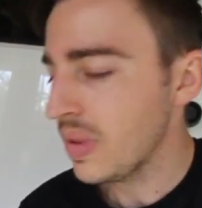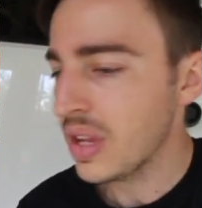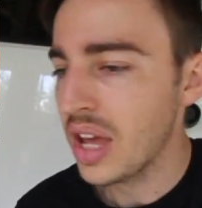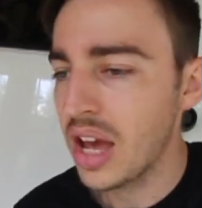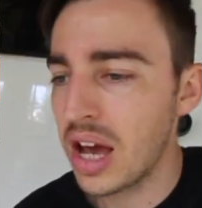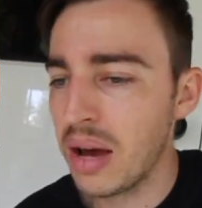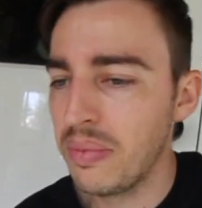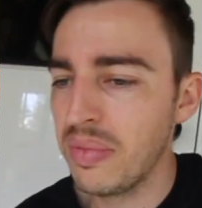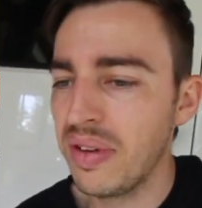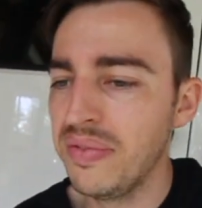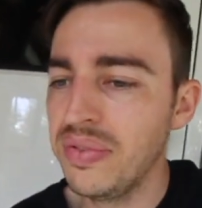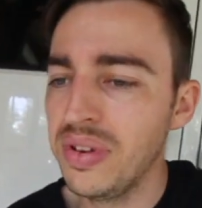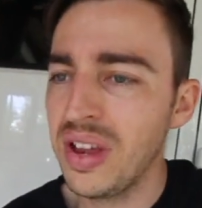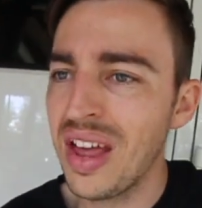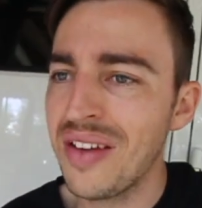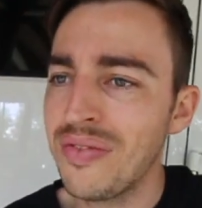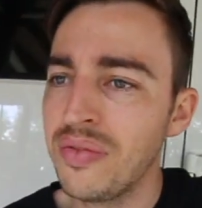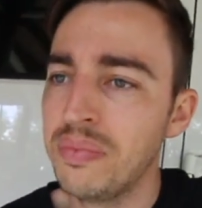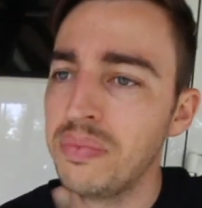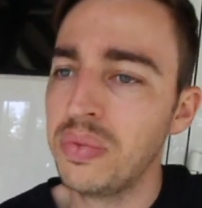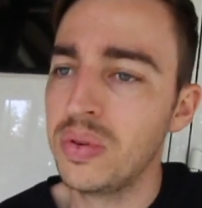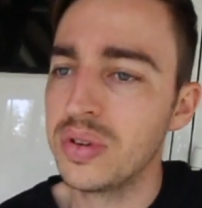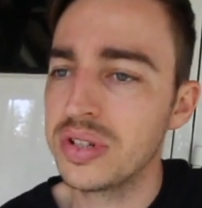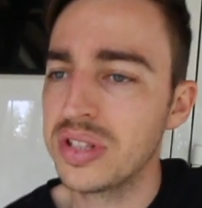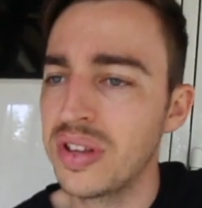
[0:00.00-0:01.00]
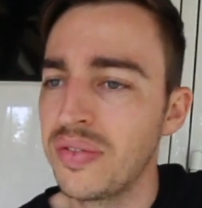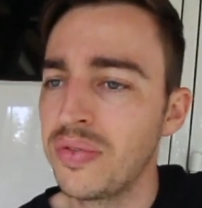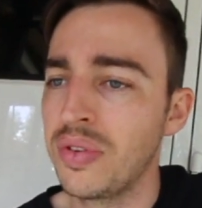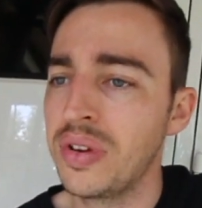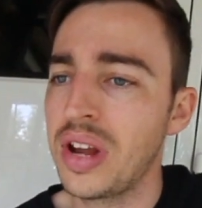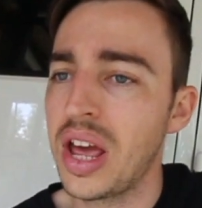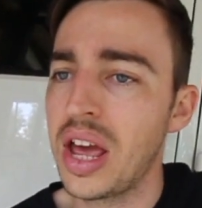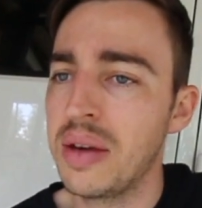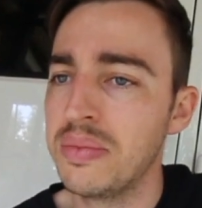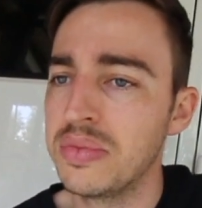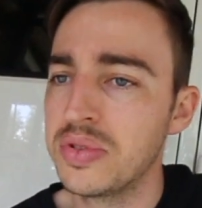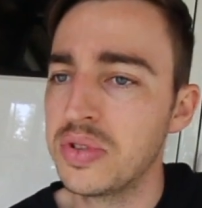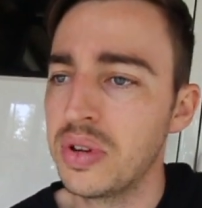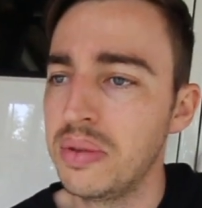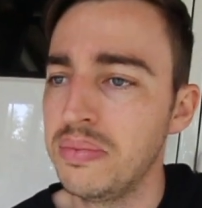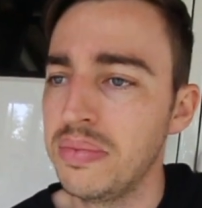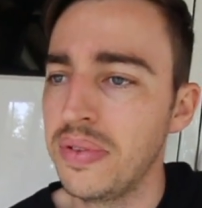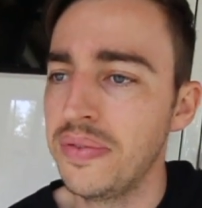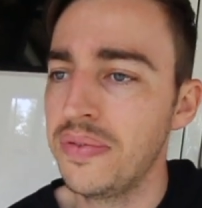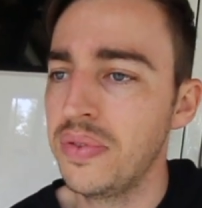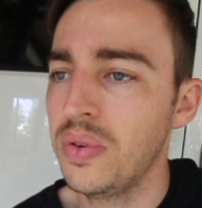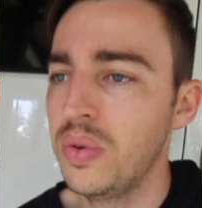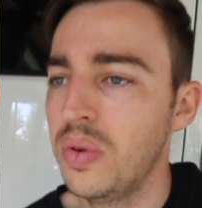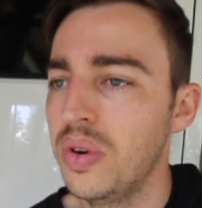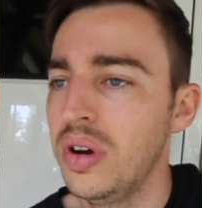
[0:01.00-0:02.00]
If you haven't bought stuff on Amazon
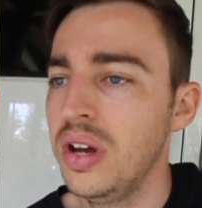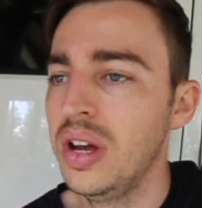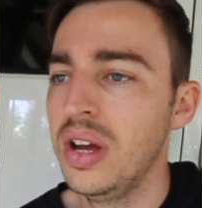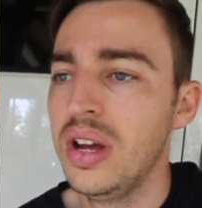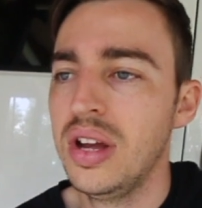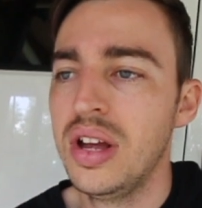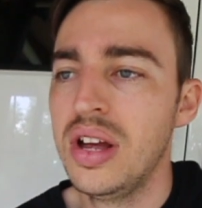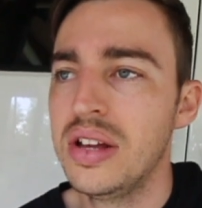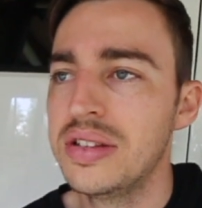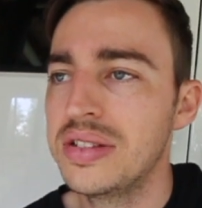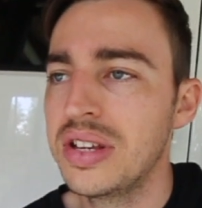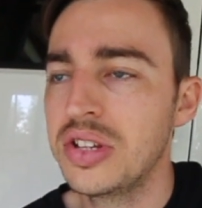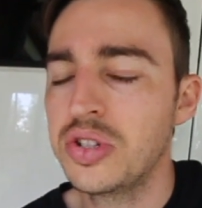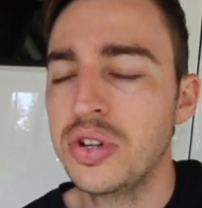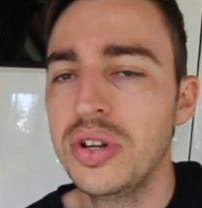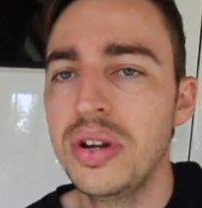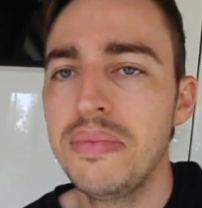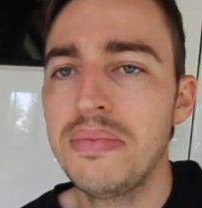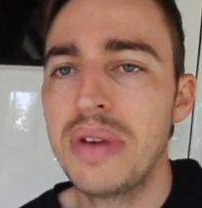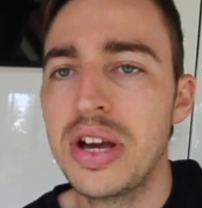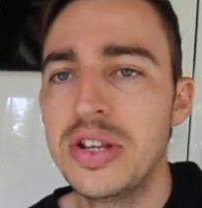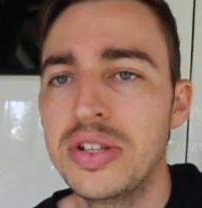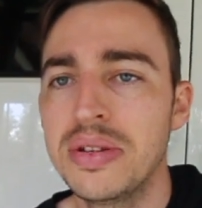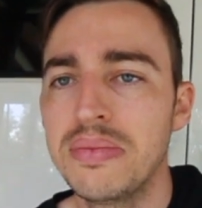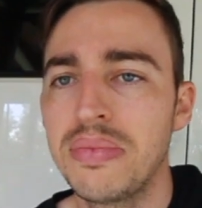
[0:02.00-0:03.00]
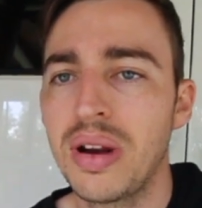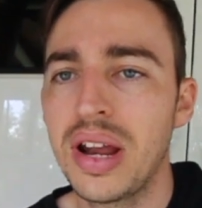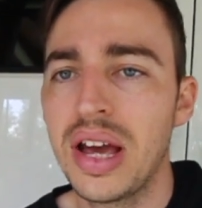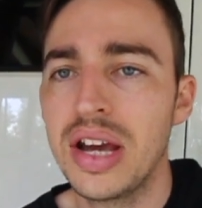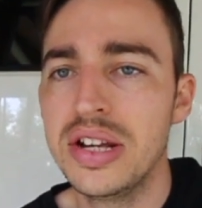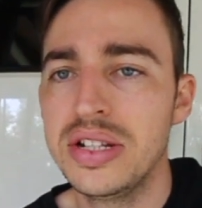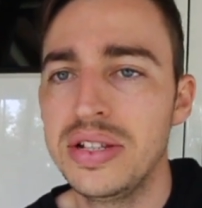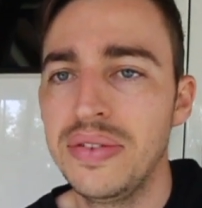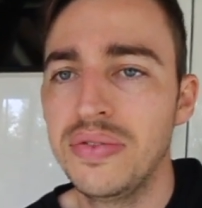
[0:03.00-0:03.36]
before, such an amazing place.